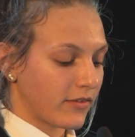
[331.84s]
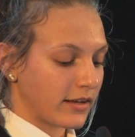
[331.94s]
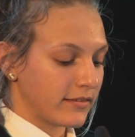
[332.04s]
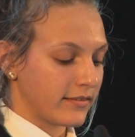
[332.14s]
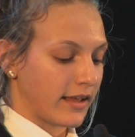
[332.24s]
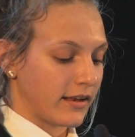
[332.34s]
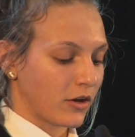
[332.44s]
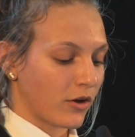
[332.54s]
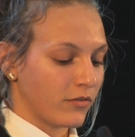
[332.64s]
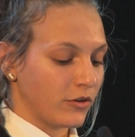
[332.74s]

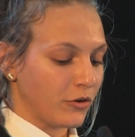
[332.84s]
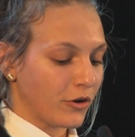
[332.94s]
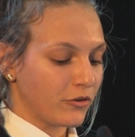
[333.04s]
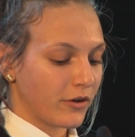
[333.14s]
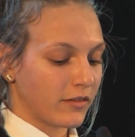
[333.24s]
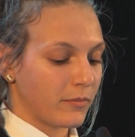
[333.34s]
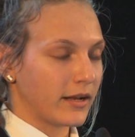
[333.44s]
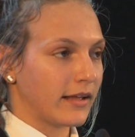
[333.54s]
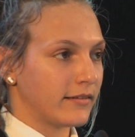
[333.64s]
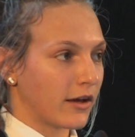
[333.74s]
understanding of the neurotransmitter
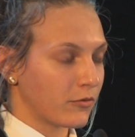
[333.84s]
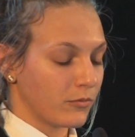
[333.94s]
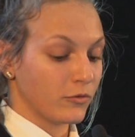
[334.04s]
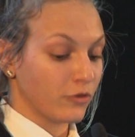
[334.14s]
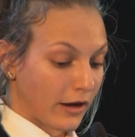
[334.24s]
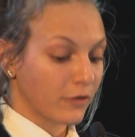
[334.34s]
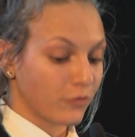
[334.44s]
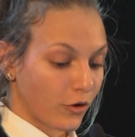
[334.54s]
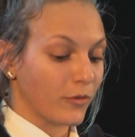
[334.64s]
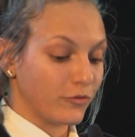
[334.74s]
and drug
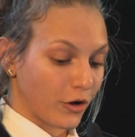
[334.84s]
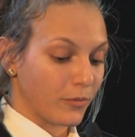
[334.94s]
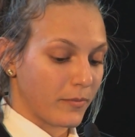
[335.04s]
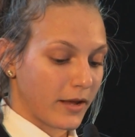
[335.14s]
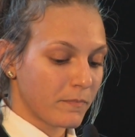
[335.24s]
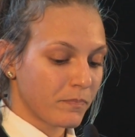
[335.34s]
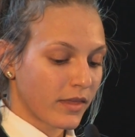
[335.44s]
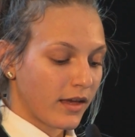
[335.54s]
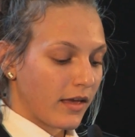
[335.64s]
form of dopamine,